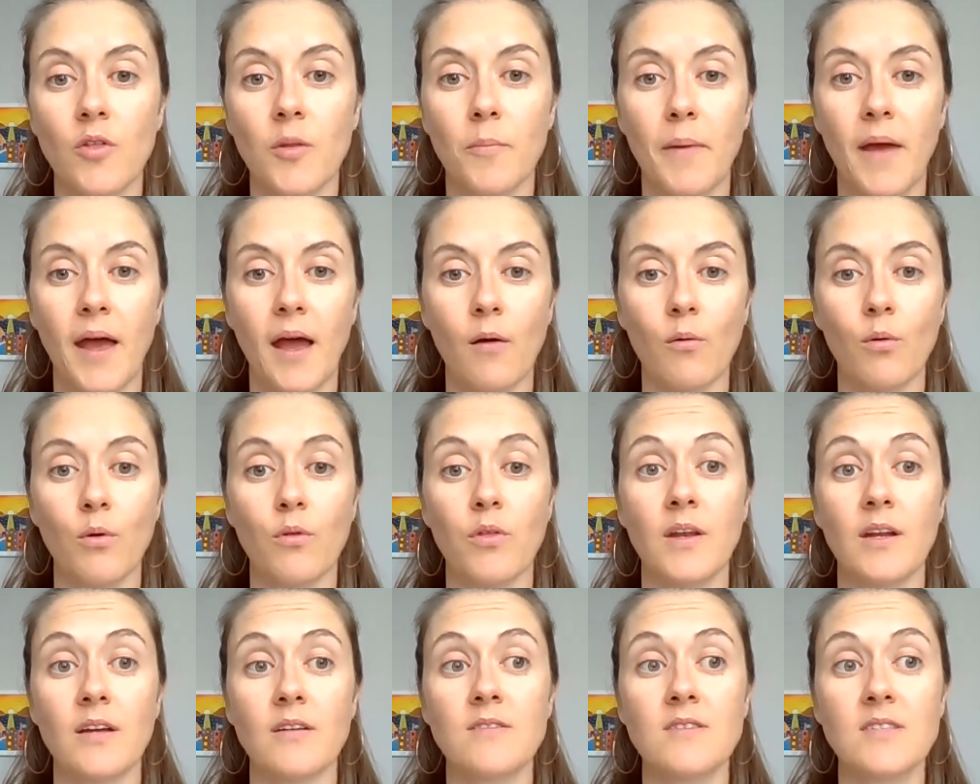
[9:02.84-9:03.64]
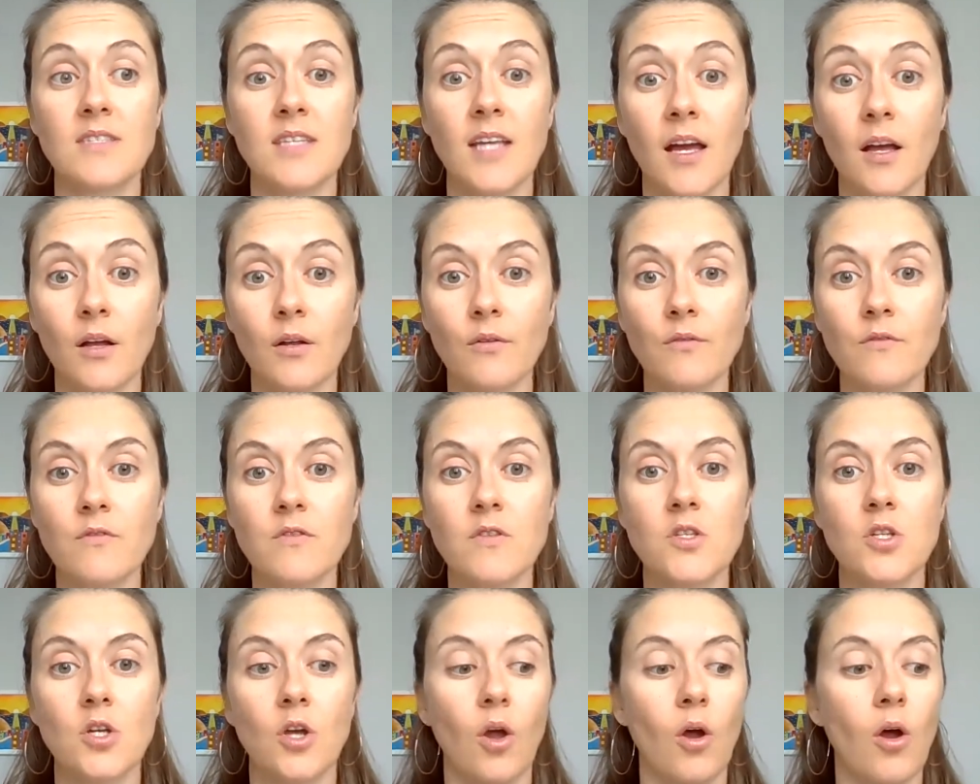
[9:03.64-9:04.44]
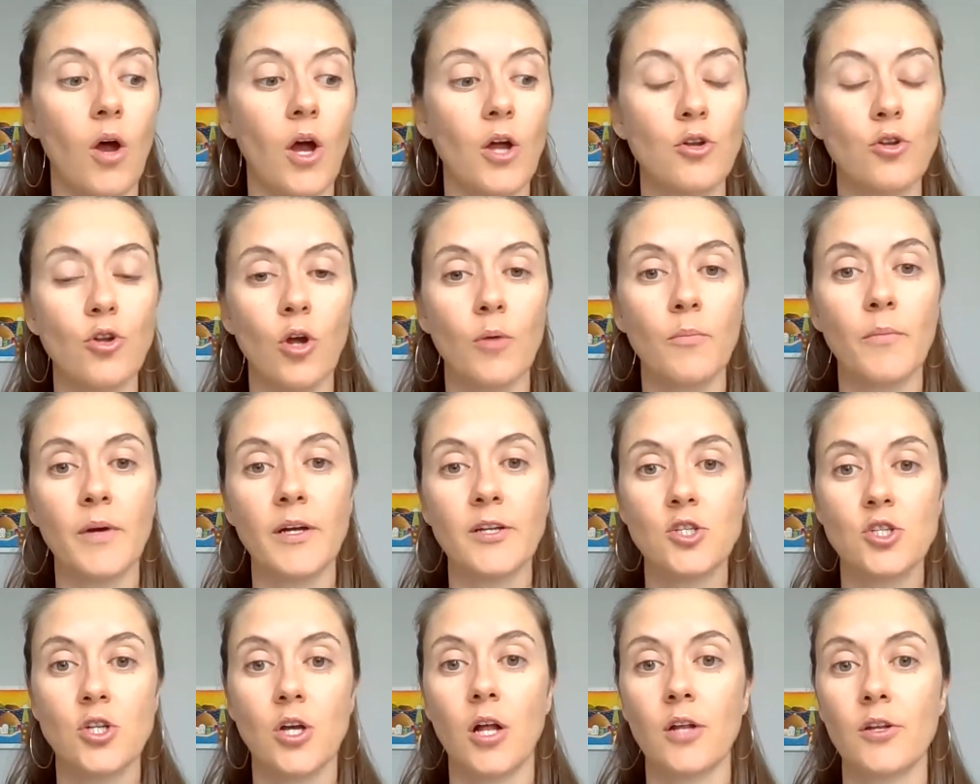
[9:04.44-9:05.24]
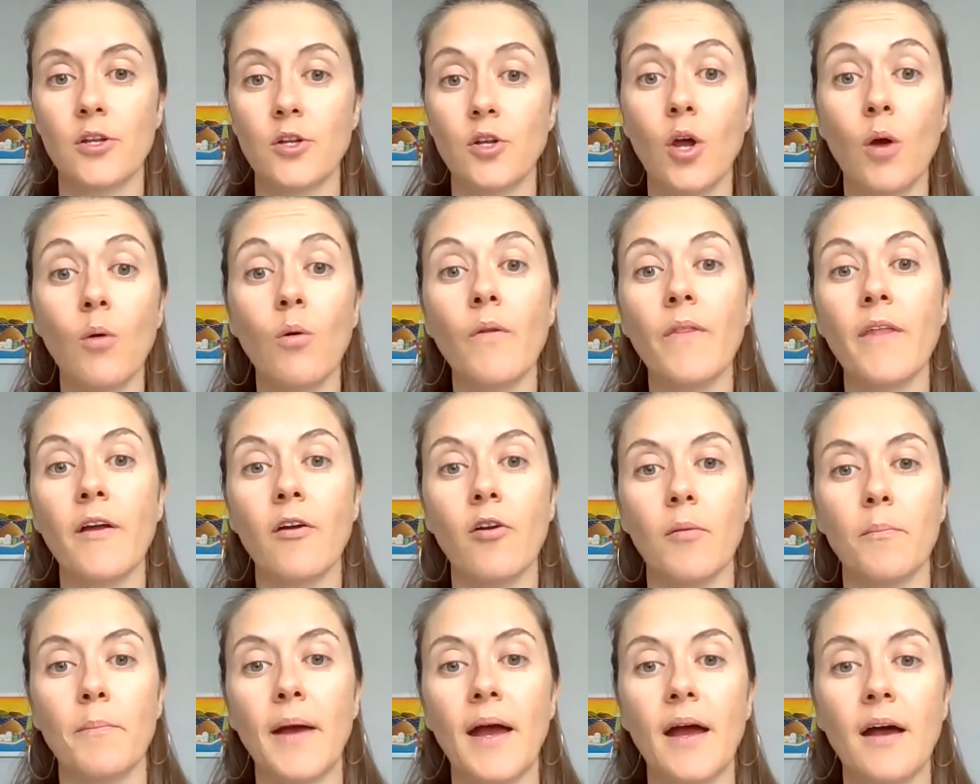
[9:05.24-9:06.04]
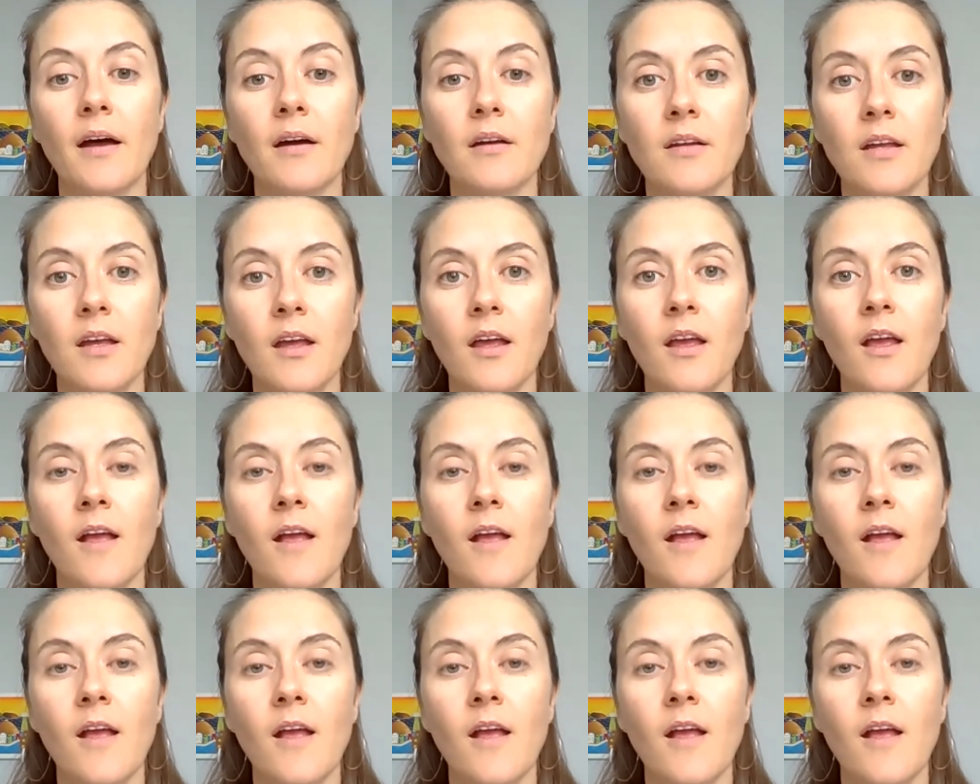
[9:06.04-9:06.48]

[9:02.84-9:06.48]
got the power within ourselves to go, I know my child, I know what they're about.